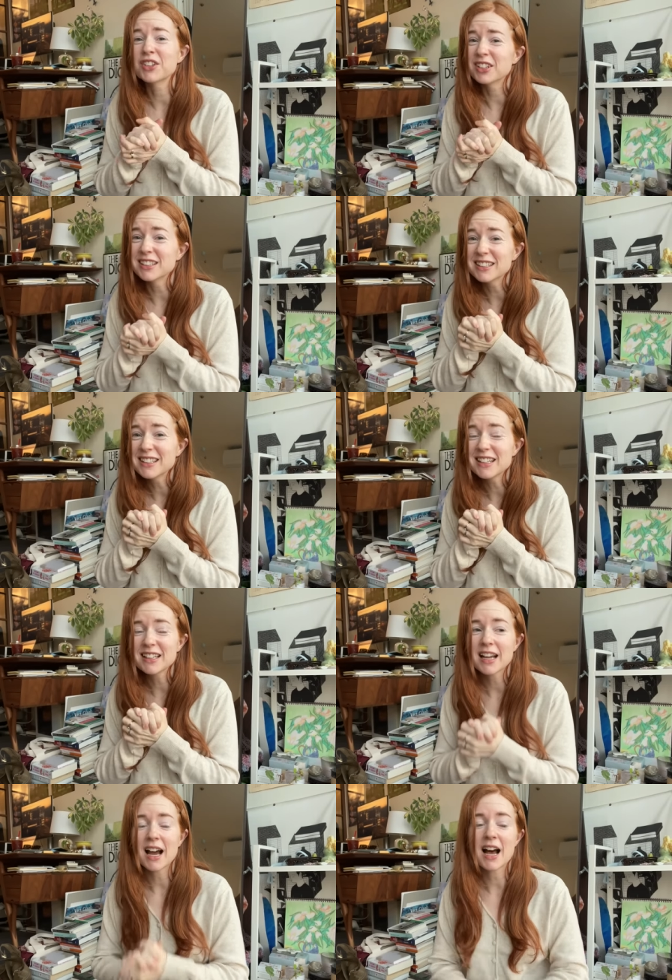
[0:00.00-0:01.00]
good.
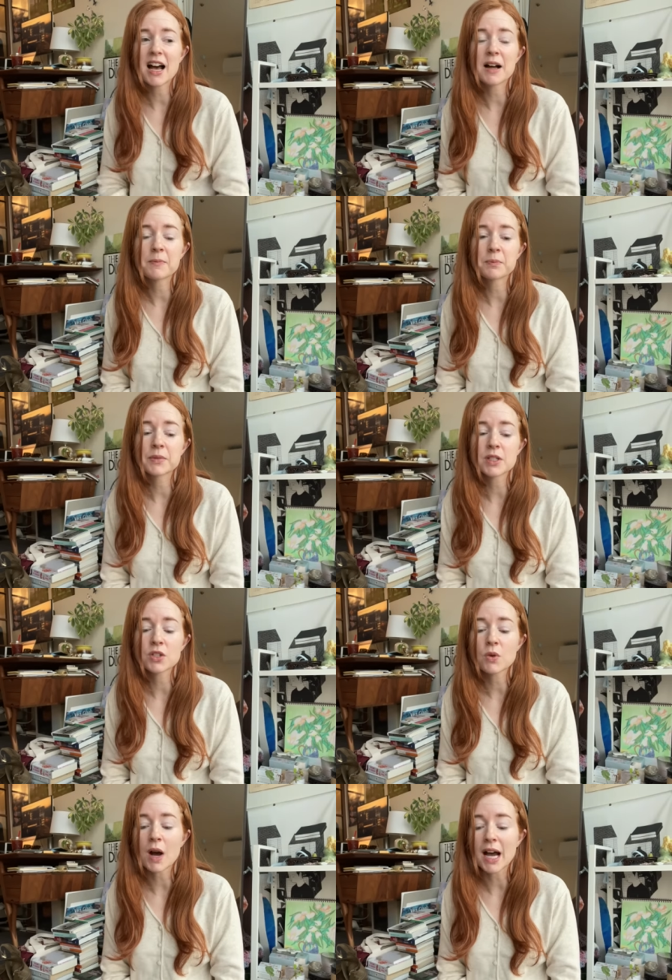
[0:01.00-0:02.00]

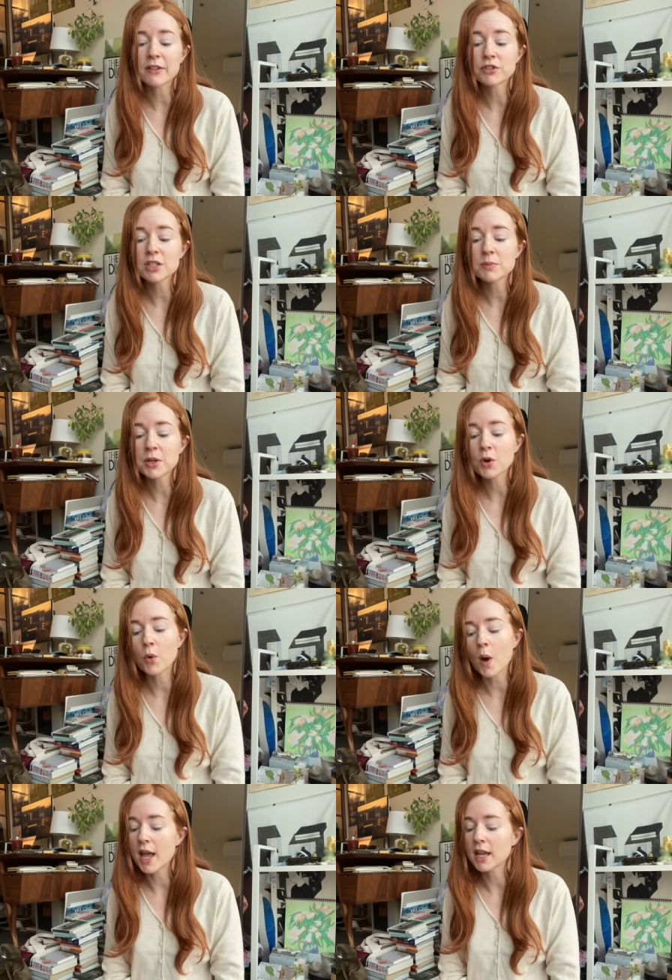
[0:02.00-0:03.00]
So I've just been
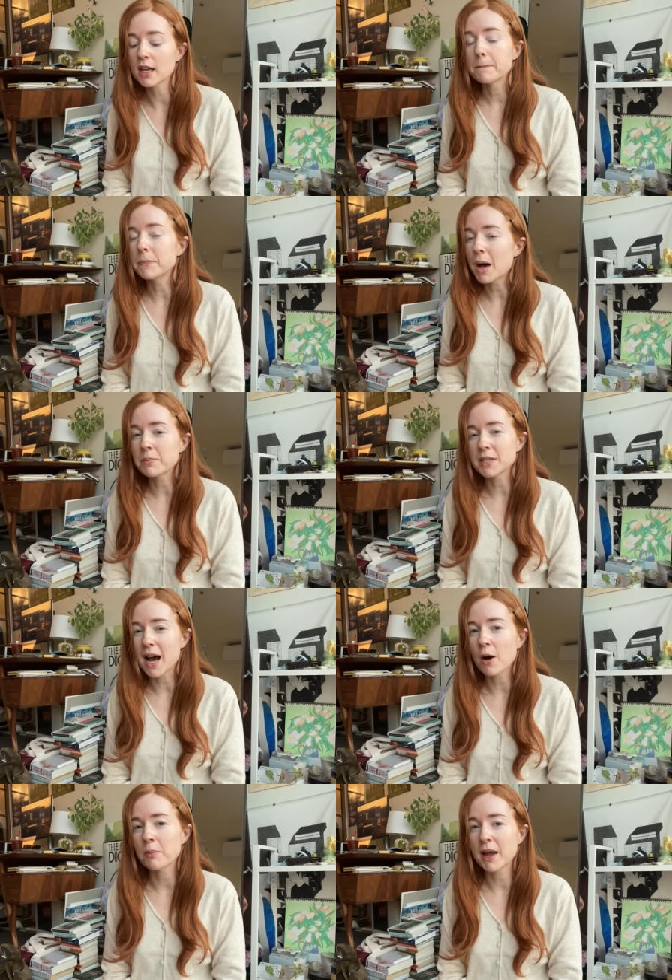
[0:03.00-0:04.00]
quite bummed
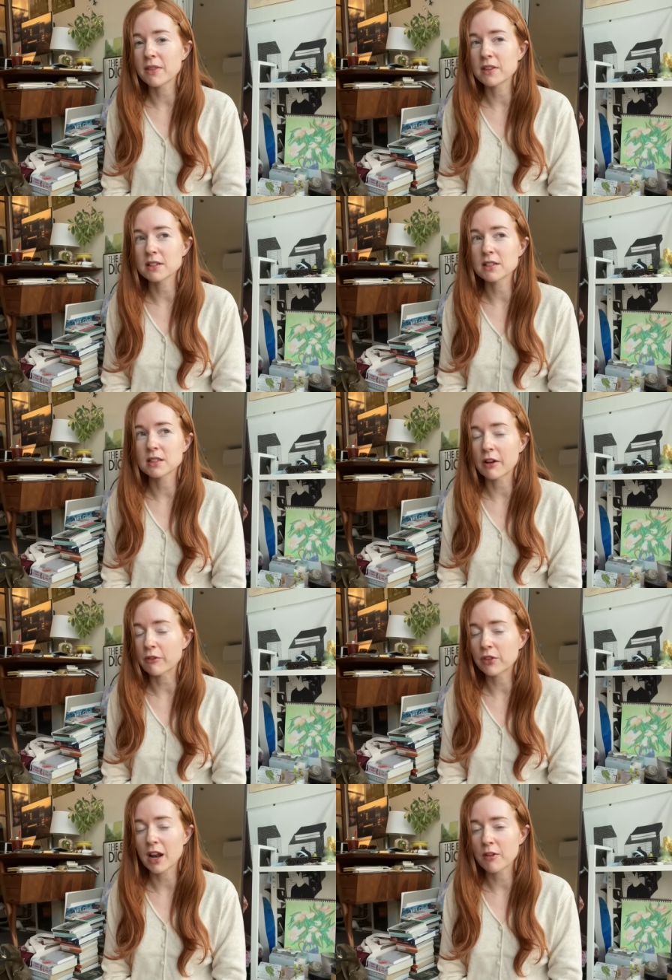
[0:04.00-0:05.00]
out by the
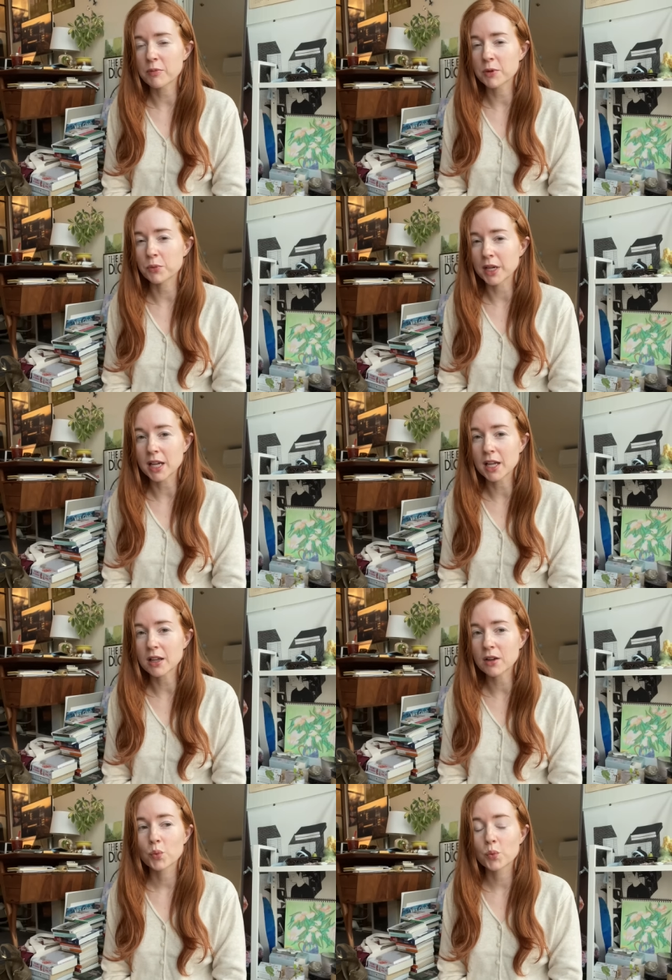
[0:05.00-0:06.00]
stuff that I've been
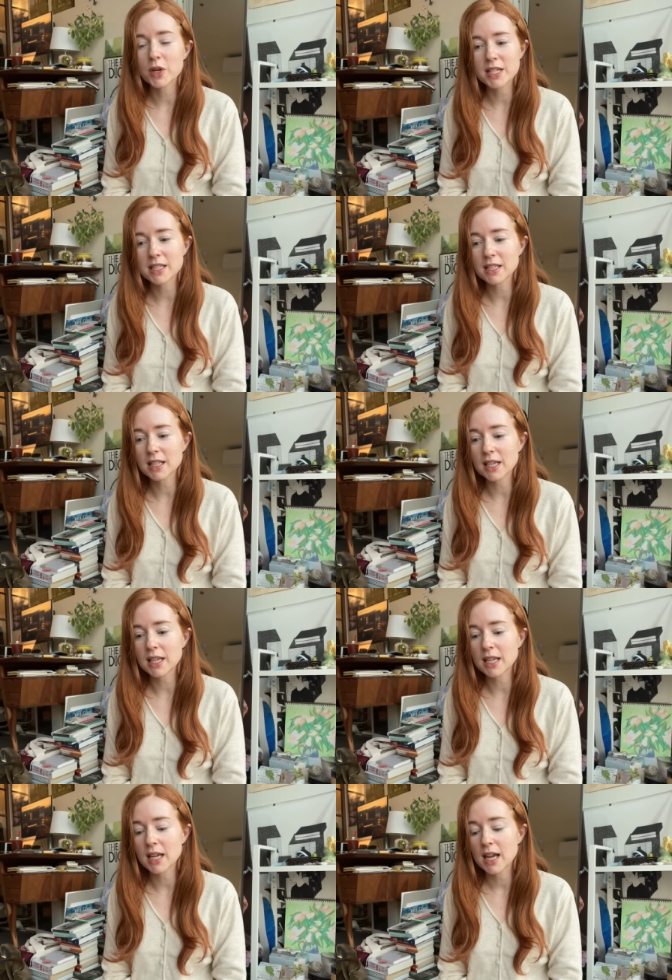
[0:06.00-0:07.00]
reading
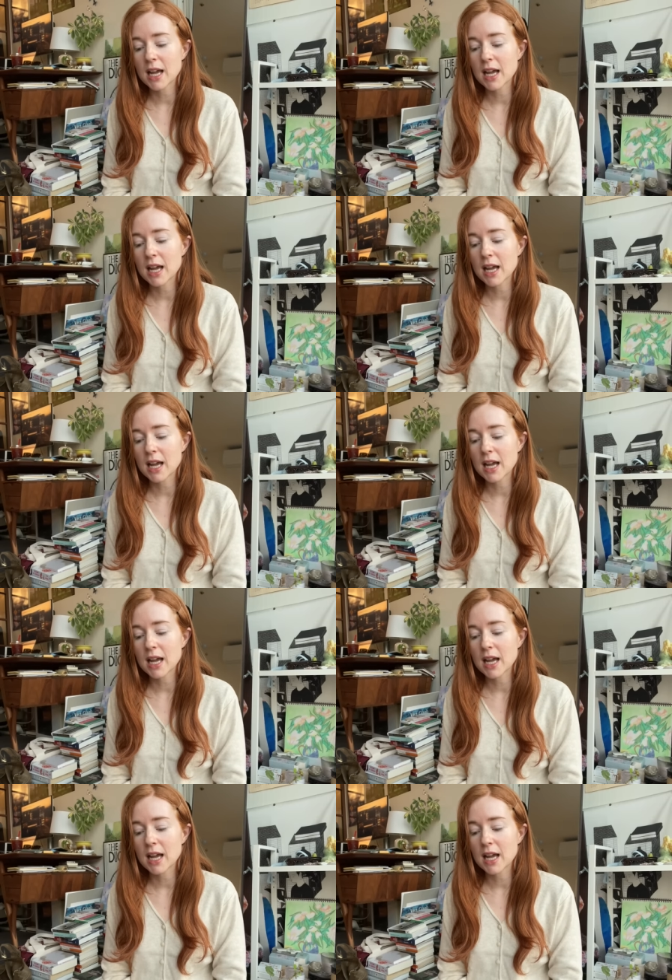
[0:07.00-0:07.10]
recently.